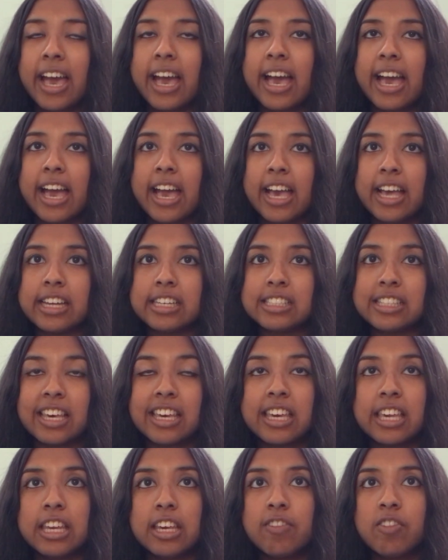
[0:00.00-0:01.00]
and they
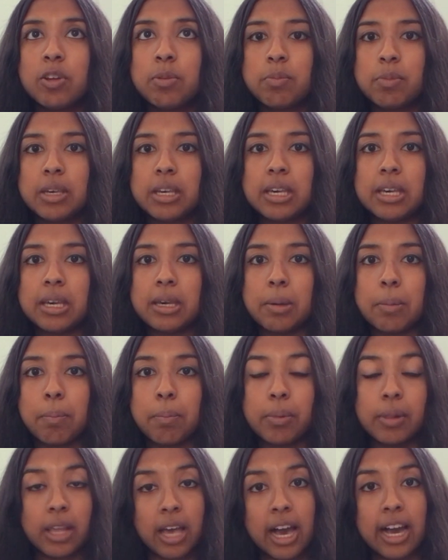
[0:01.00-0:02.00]
can even be
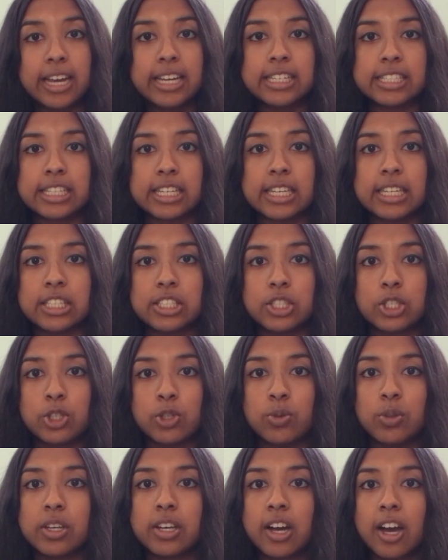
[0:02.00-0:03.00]
blinded
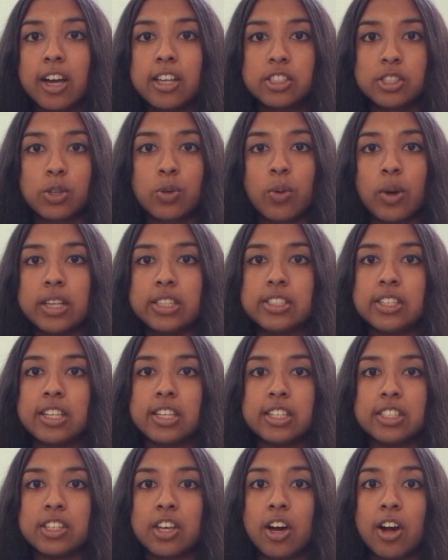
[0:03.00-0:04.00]
to the
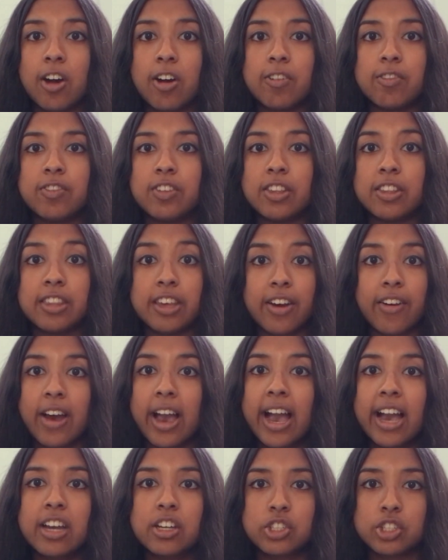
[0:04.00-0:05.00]
consequences of their
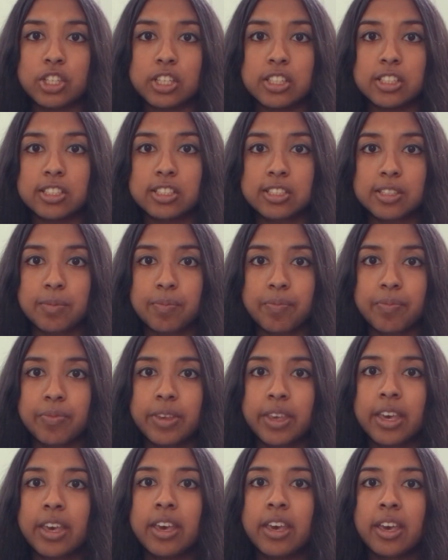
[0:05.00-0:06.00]
actions.
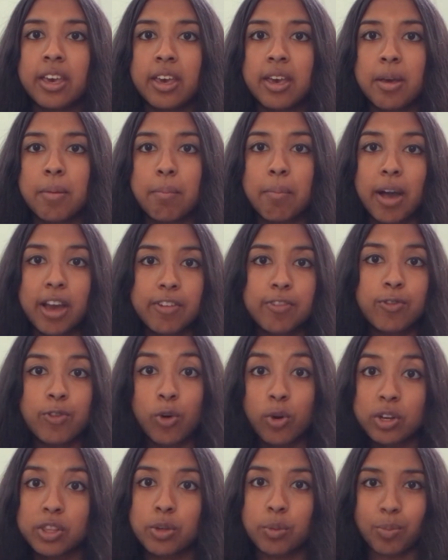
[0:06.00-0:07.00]
My
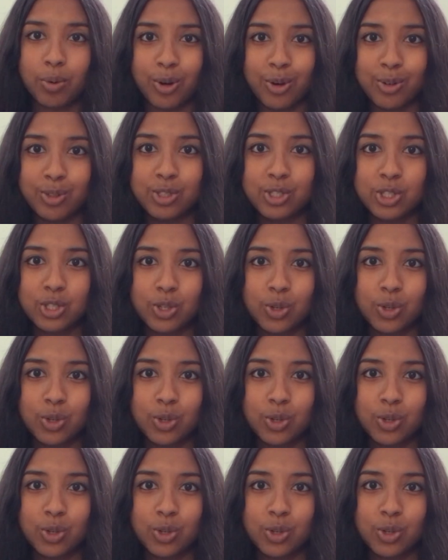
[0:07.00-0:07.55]
fourth approach